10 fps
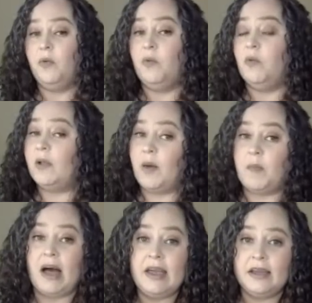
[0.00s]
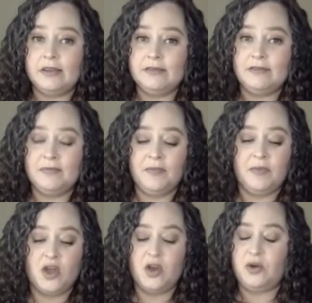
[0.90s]
Will I buy it?
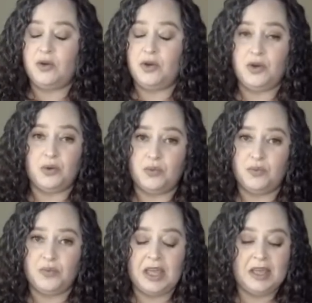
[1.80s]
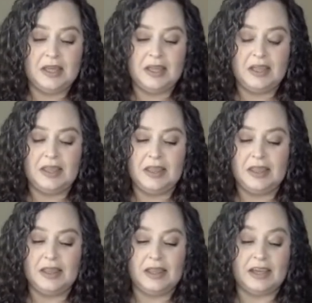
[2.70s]
No.
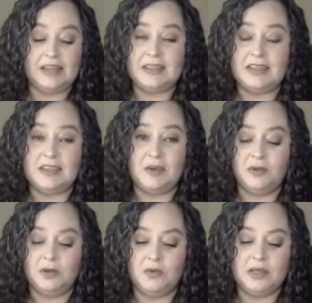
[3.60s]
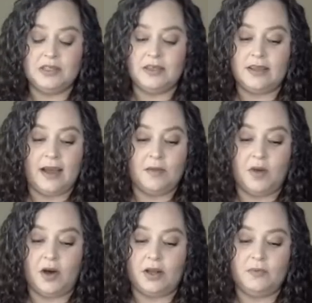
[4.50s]
Like I said, the only reason that I
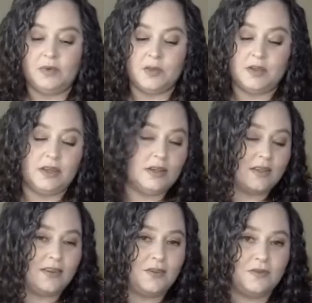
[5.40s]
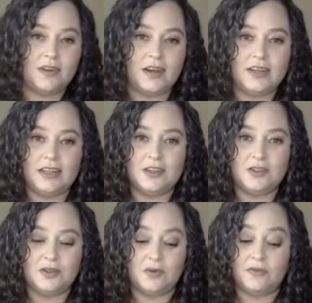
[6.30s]
bought it was because I knew that I needed
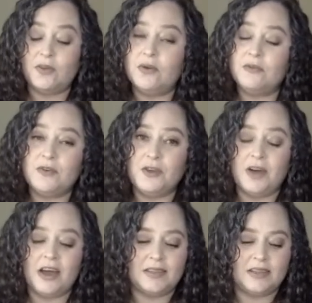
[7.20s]
to review it for you guys.